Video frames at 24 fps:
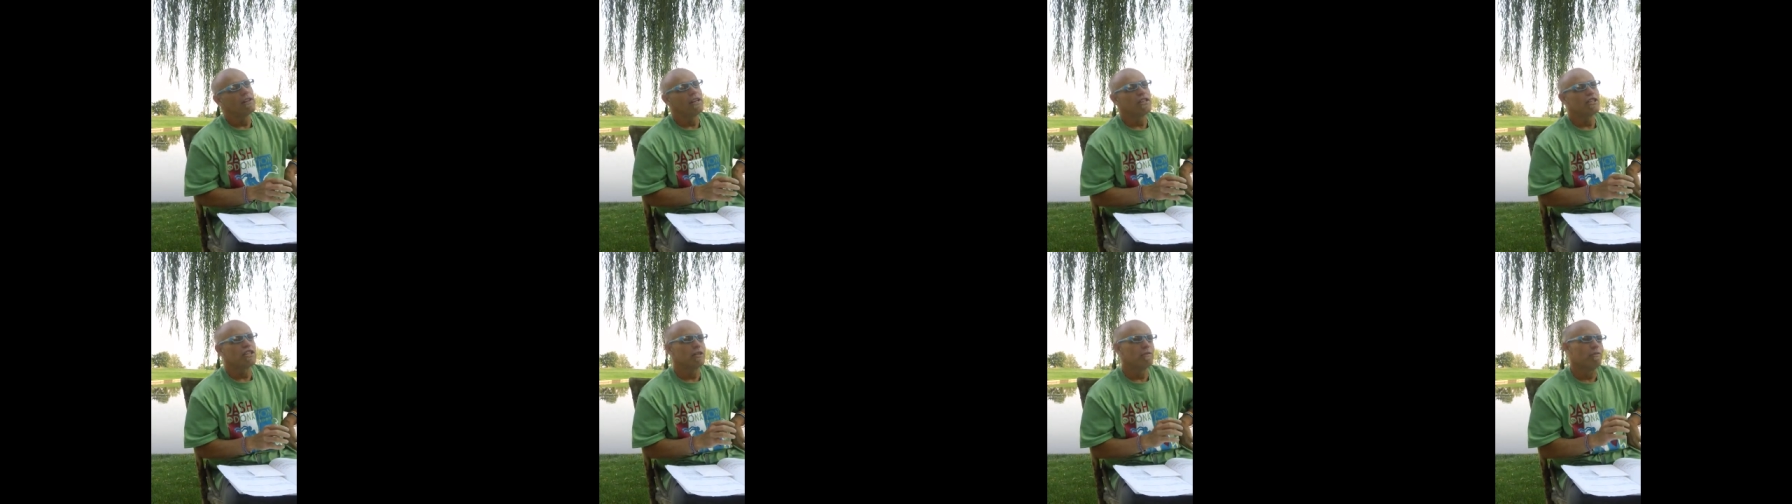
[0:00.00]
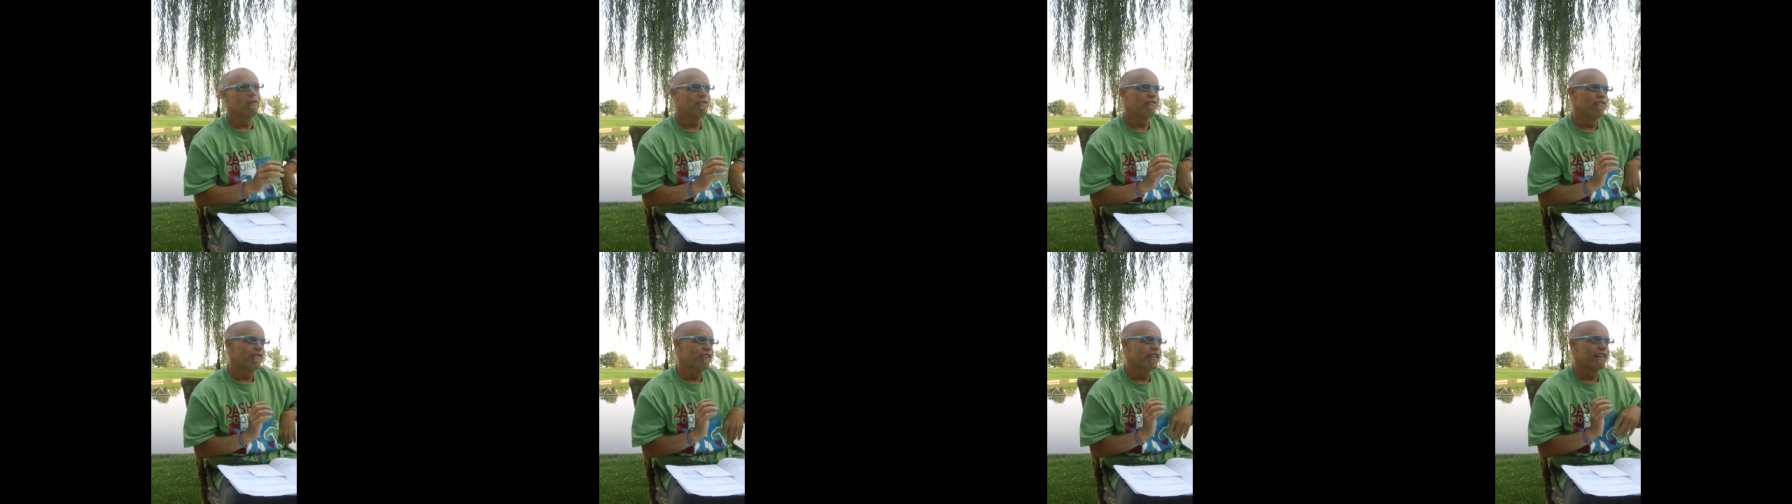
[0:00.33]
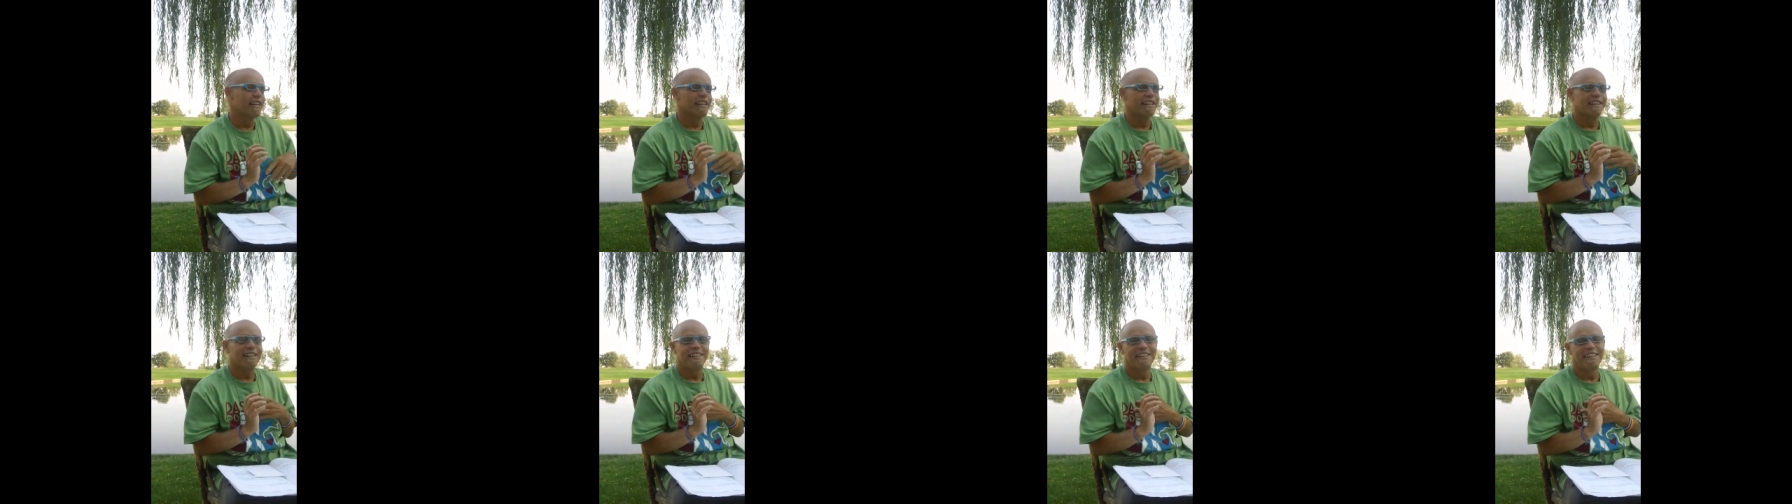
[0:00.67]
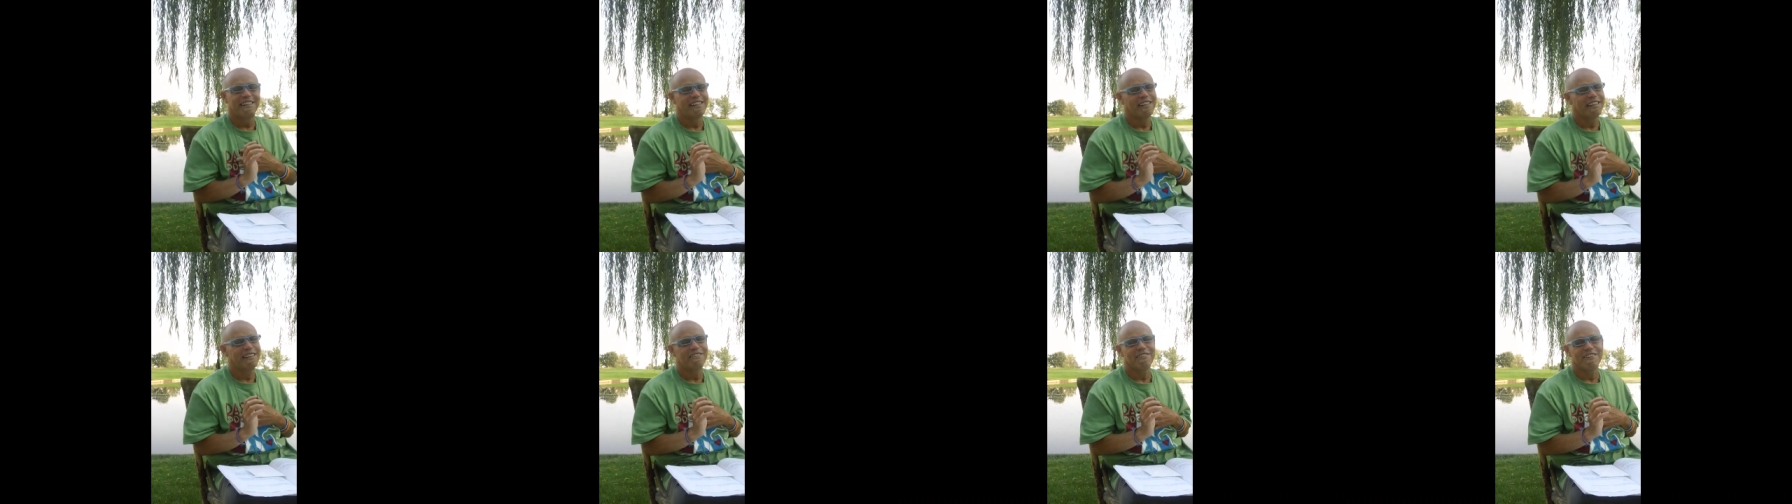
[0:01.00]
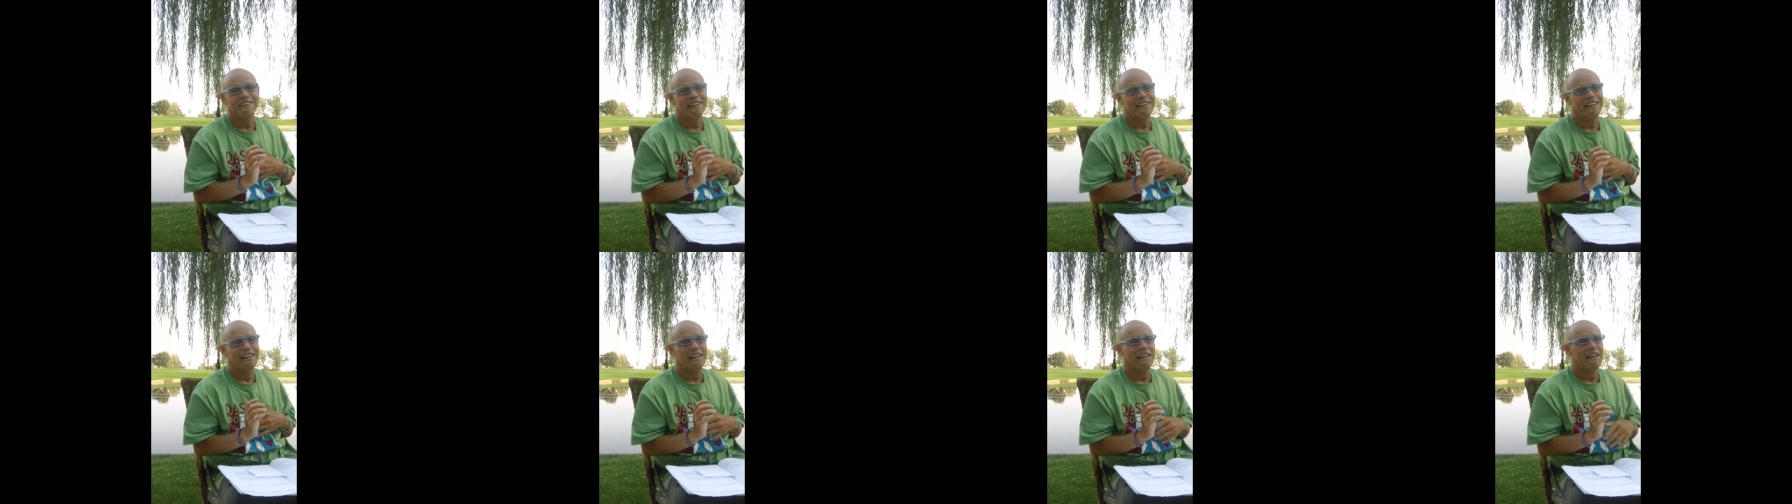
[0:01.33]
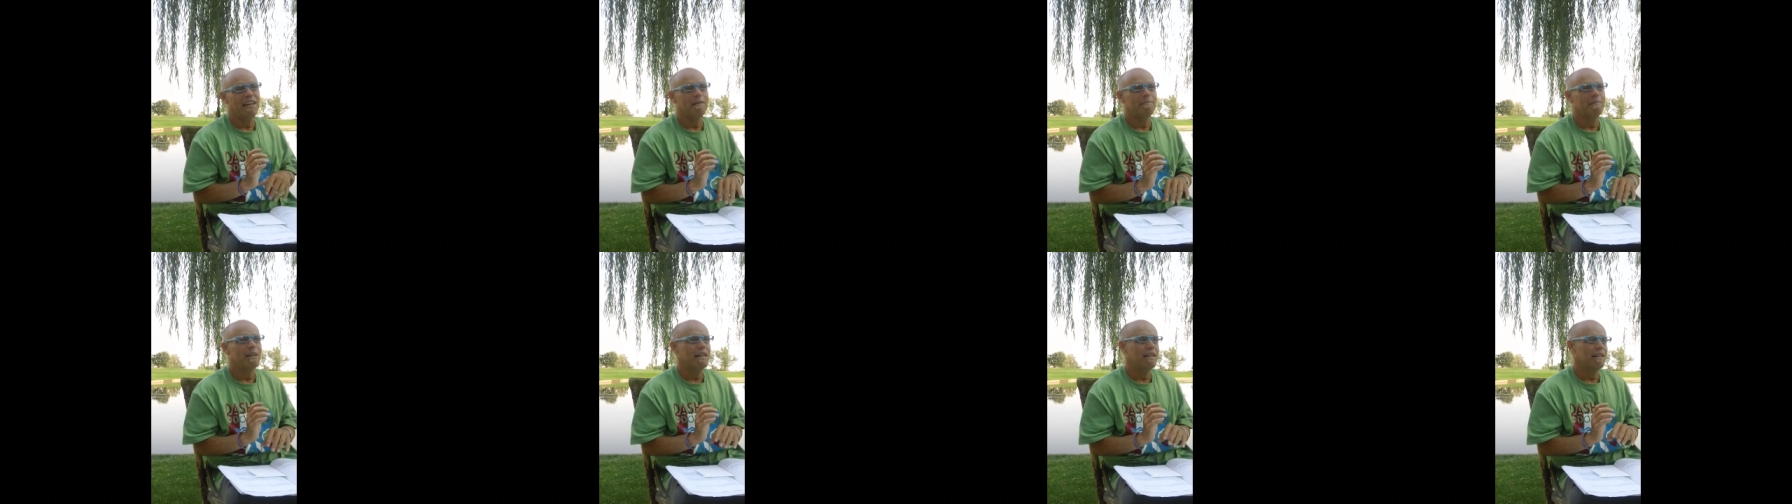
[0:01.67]
then she would freaking, it,
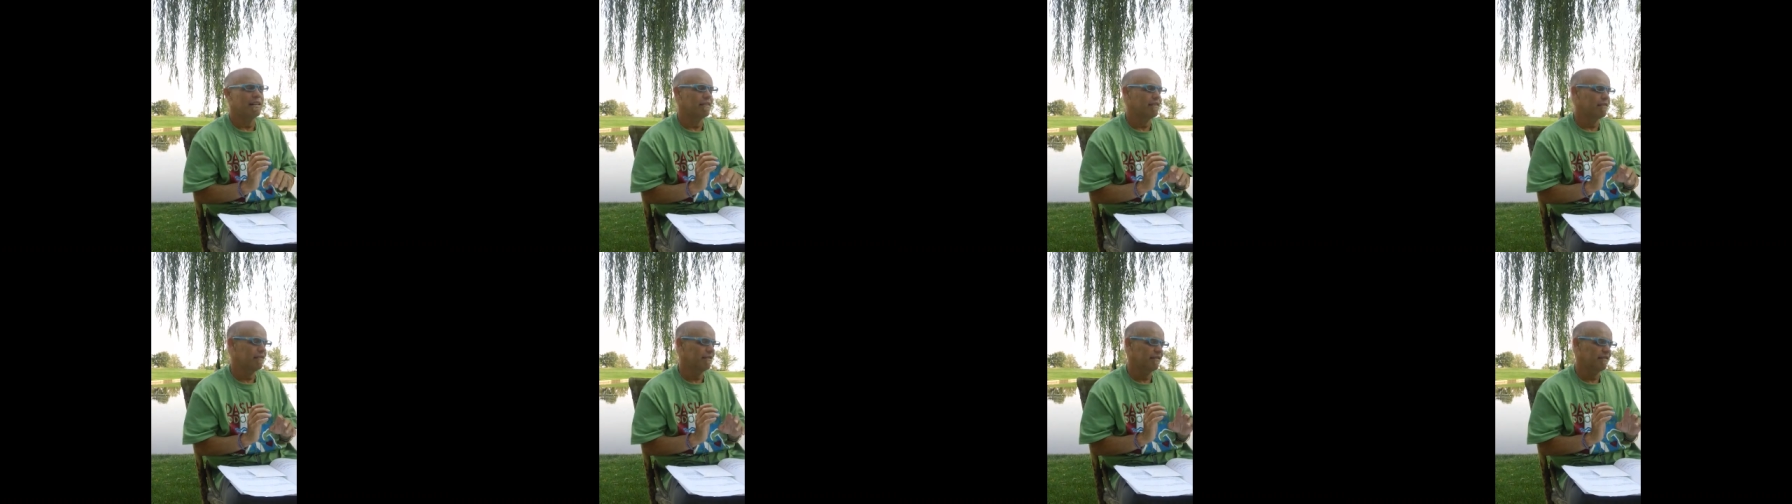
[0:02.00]
I mean,